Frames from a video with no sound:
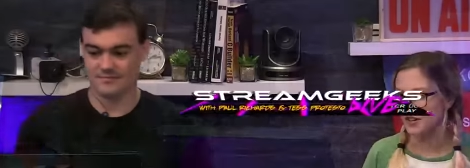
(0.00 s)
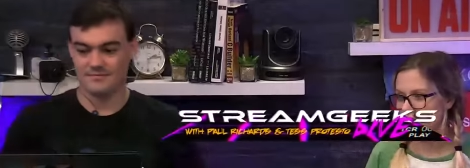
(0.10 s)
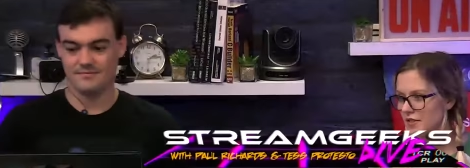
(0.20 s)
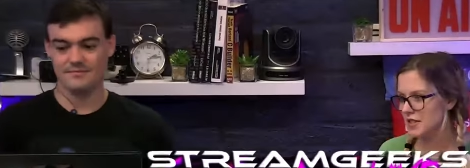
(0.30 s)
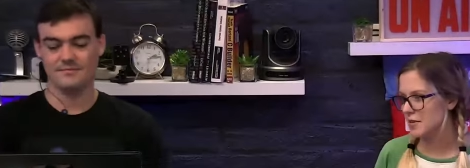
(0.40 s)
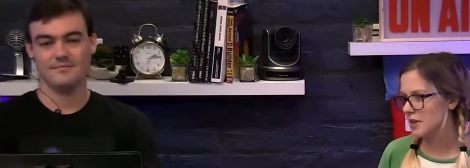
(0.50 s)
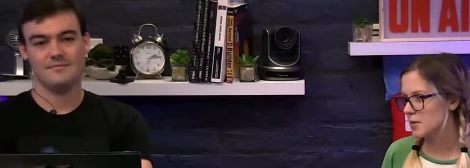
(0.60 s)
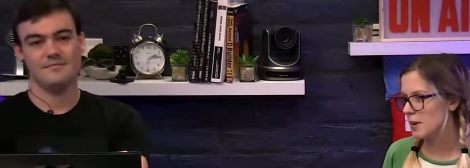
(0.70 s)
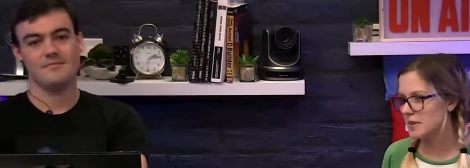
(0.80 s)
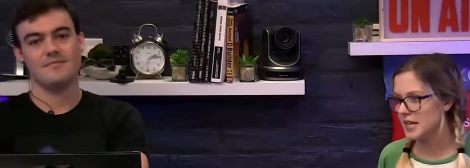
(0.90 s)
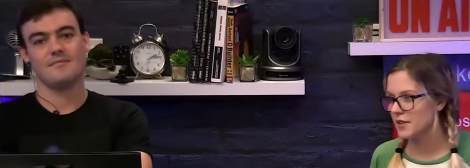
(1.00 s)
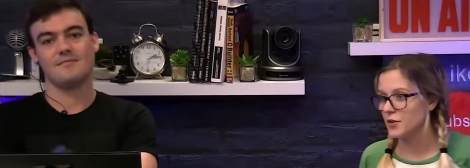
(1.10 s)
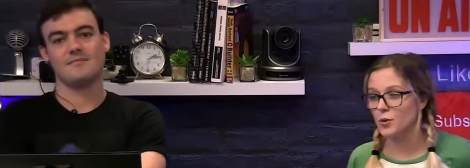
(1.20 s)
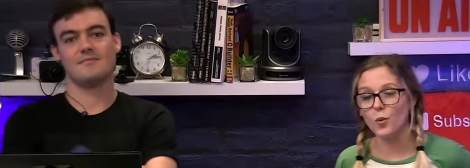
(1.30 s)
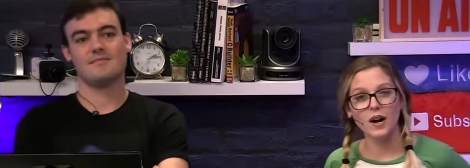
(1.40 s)
Speaker 1: on VidSummit's website.
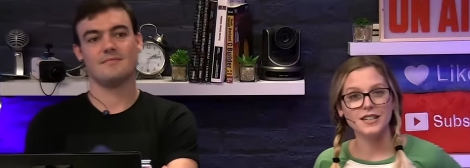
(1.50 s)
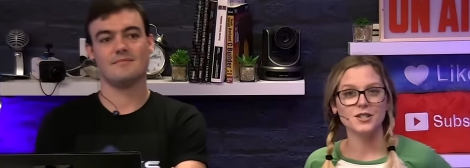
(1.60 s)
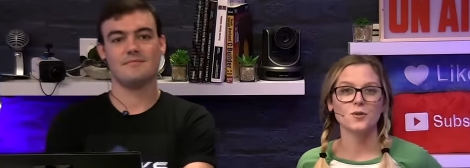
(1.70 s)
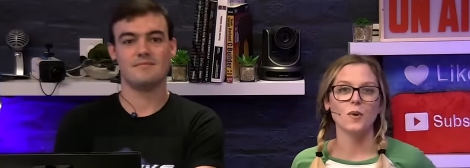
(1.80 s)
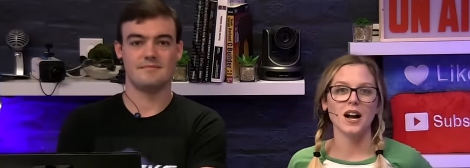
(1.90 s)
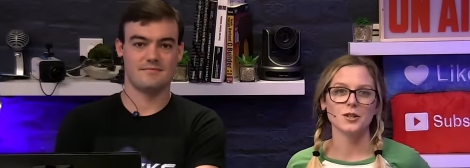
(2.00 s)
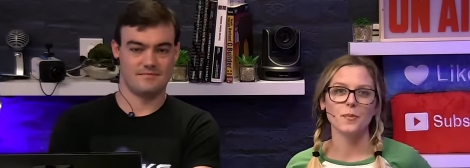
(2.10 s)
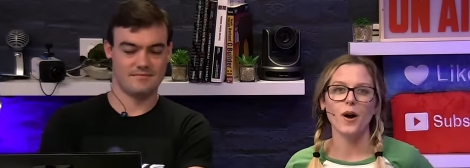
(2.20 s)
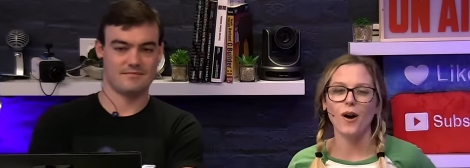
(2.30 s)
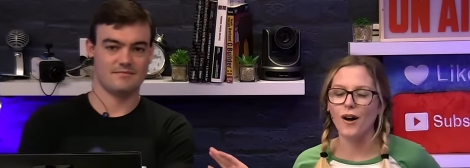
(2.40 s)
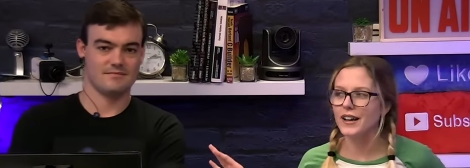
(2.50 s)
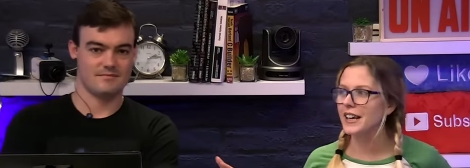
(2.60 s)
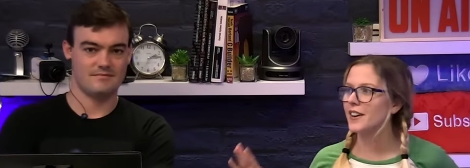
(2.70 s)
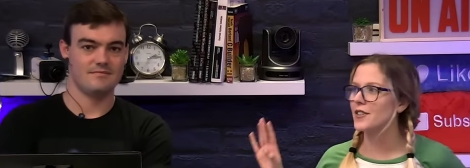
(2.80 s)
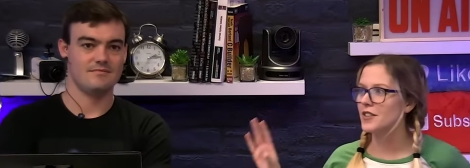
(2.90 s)
If you want to watch Paul
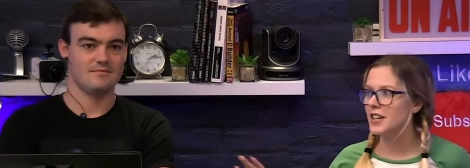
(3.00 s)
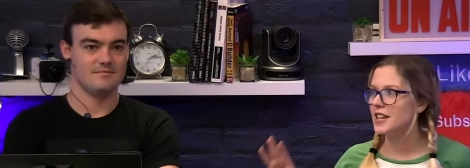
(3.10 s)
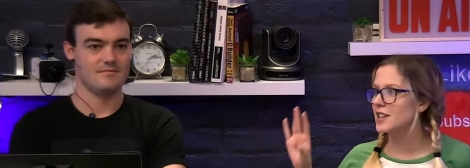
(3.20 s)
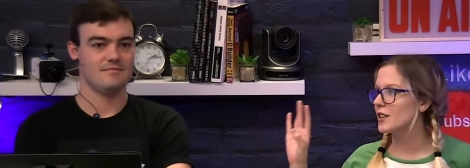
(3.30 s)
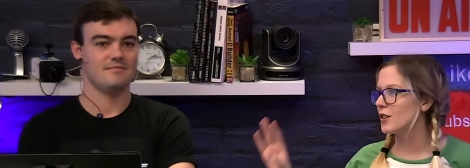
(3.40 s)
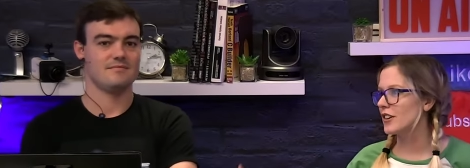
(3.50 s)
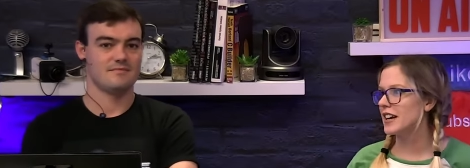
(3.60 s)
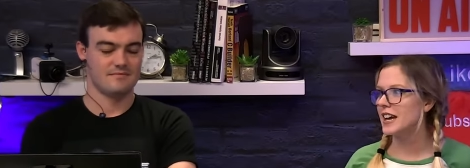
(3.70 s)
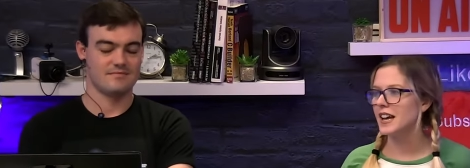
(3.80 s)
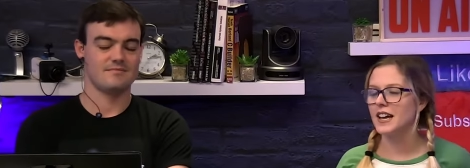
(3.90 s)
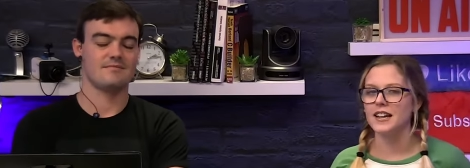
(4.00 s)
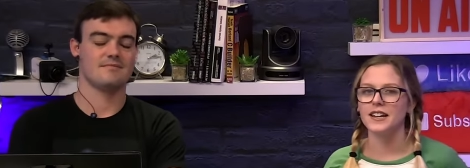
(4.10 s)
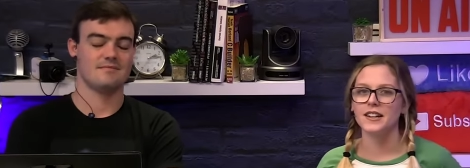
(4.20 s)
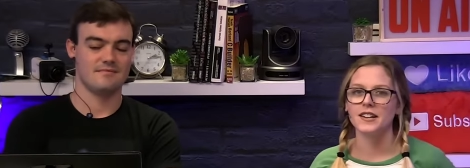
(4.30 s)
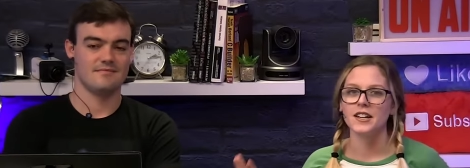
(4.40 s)
and Gary V and Loria
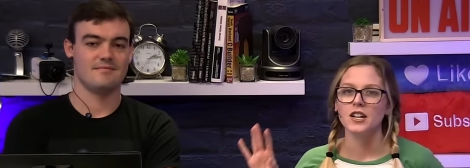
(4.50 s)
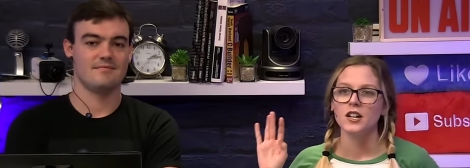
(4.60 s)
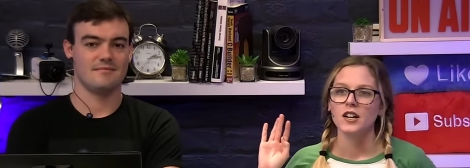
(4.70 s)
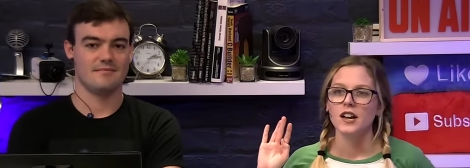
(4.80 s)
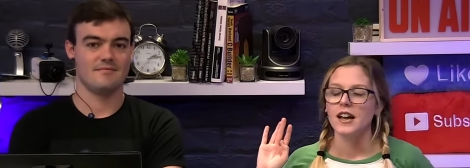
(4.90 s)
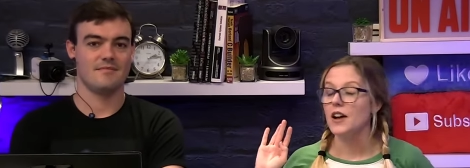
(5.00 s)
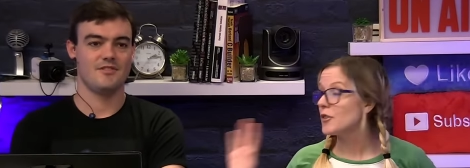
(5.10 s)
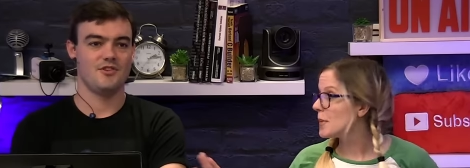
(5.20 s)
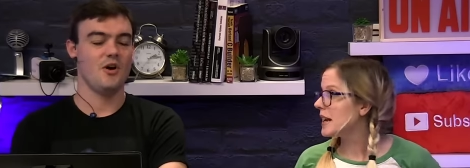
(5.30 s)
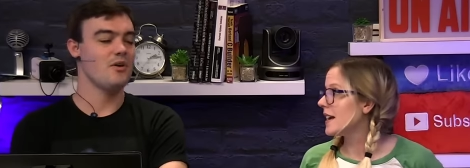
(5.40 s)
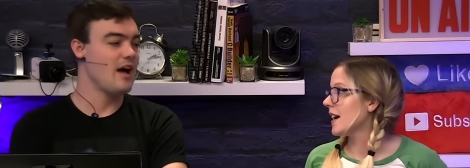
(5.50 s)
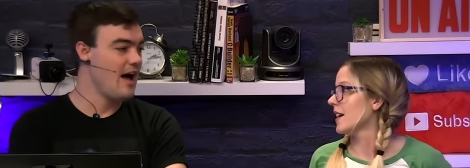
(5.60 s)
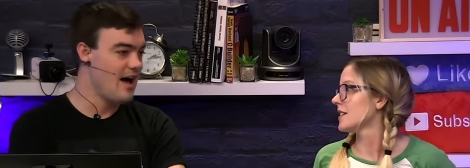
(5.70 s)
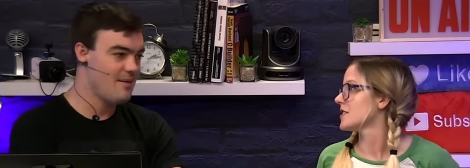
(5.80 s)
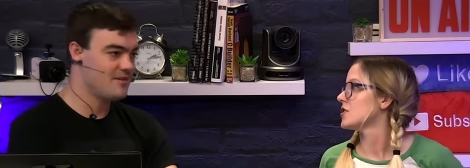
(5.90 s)
and
Speaker 2: everybody Joel
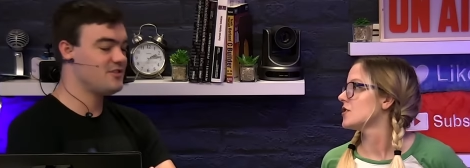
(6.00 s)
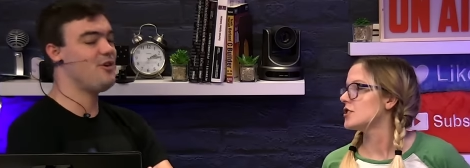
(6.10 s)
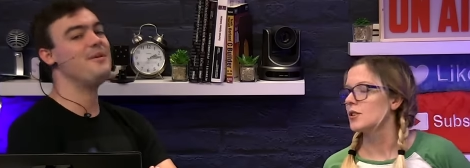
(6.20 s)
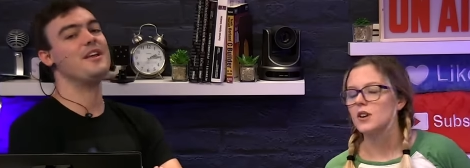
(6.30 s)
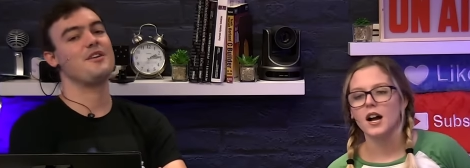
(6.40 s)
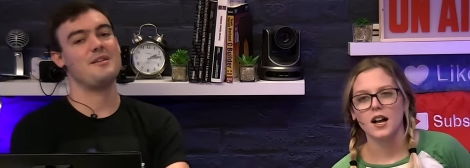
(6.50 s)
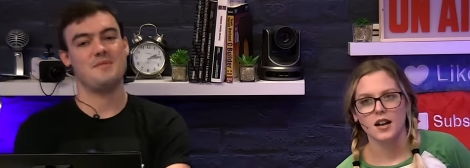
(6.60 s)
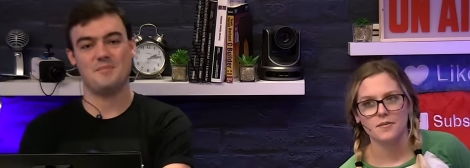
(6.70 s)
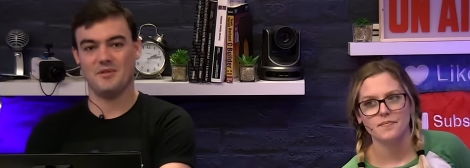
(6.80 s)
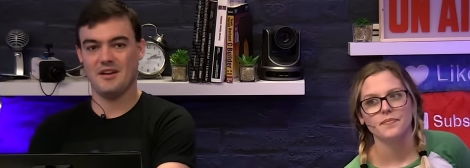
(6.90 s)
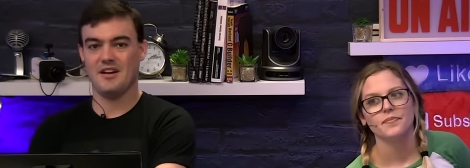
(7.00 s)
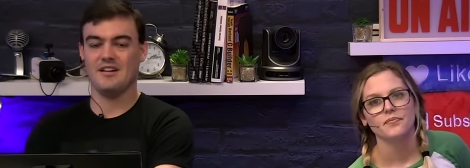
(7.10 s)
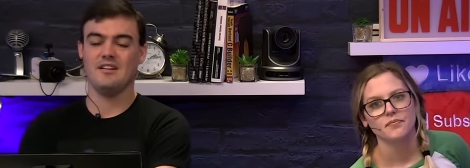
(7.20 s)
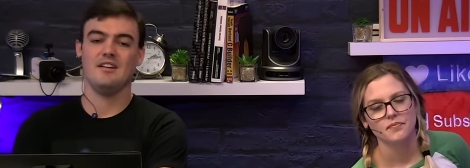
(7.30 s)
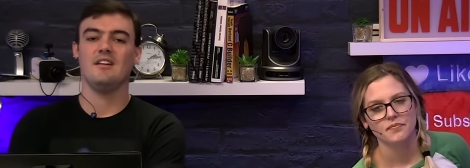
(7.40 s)
else. Com. There's so Joel many Com. great people
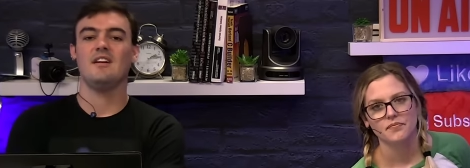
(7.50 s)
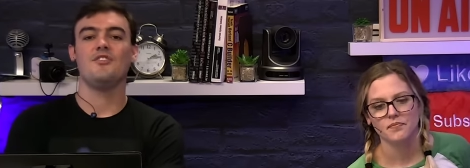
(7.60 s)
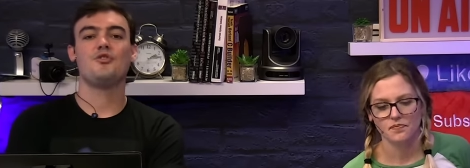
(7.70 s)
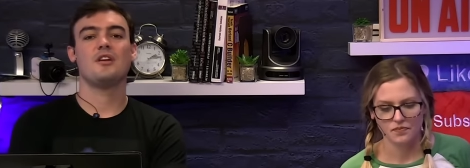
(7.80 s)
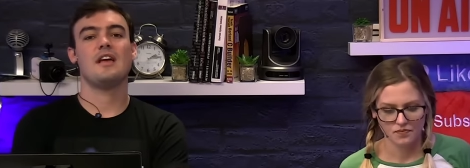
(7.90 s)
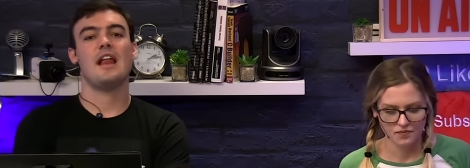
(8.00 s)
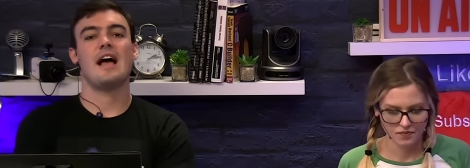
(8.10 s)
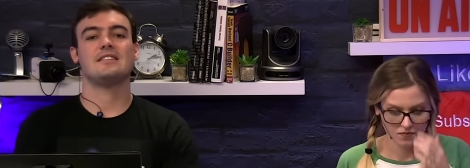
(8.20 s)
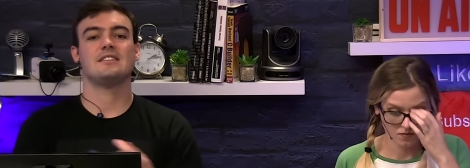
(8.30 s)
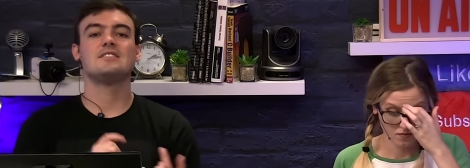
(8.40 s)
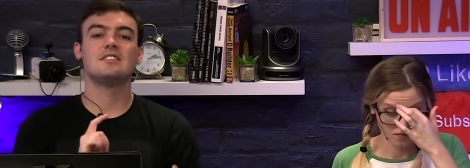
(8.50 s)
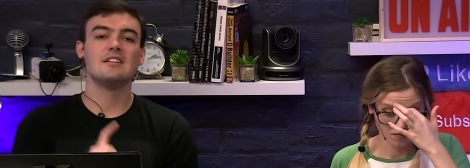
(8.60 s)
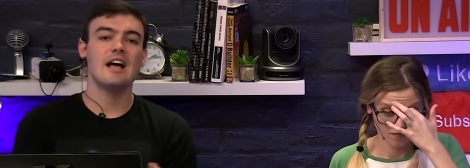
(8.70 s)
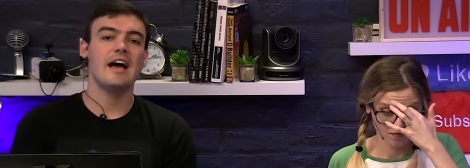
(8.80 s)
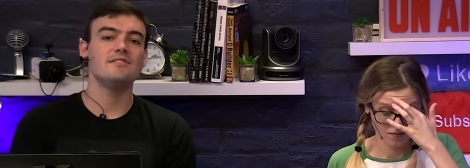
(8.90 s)
there. You can get access to the
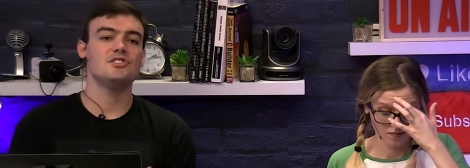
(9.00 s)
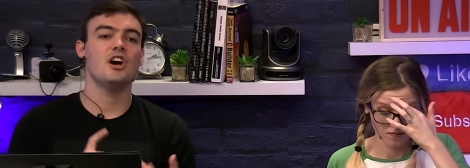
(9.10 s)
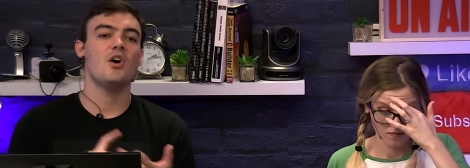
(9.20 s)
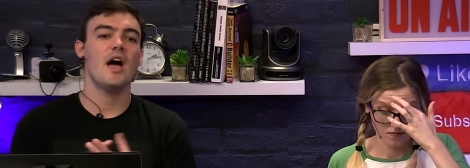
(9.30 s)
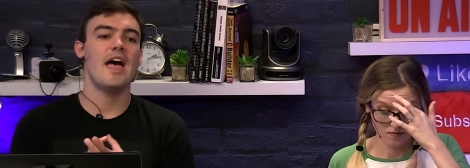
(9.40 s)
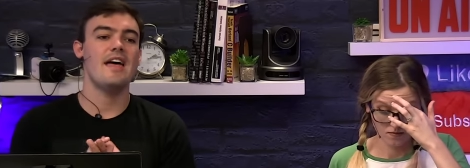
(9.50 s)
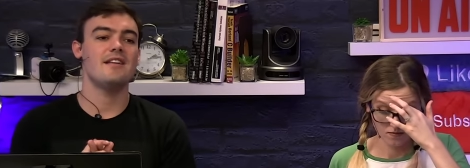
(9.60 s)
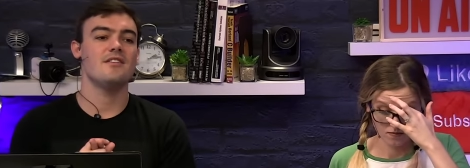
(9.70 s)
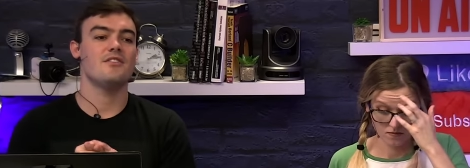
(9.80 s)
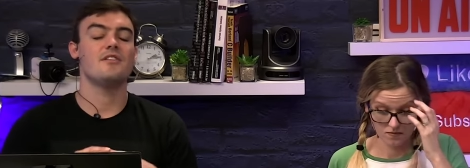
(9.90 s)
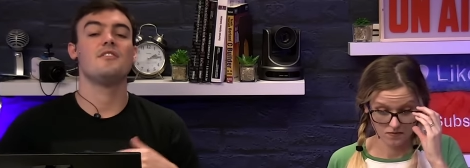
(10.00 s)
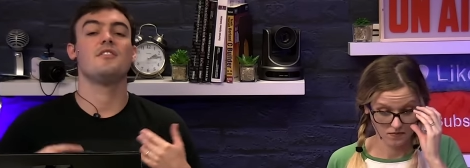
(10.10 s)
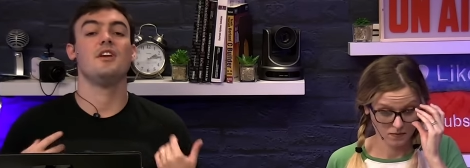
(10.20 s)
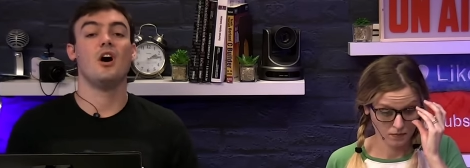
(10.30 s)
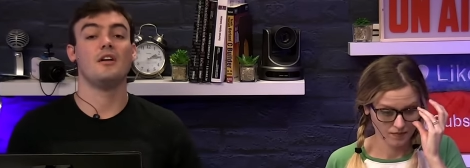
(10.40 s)
live show and the,
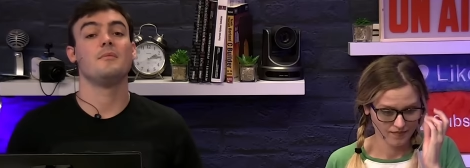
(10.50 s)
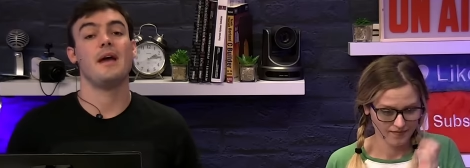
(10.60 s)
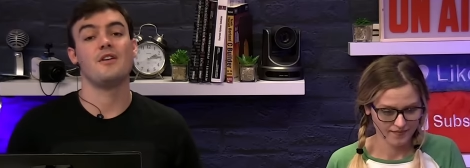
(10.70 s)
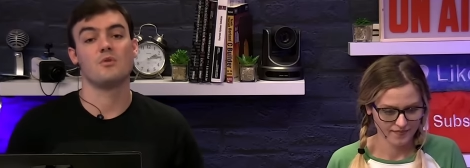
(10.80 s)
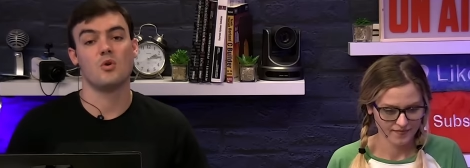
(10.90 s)
the on-demand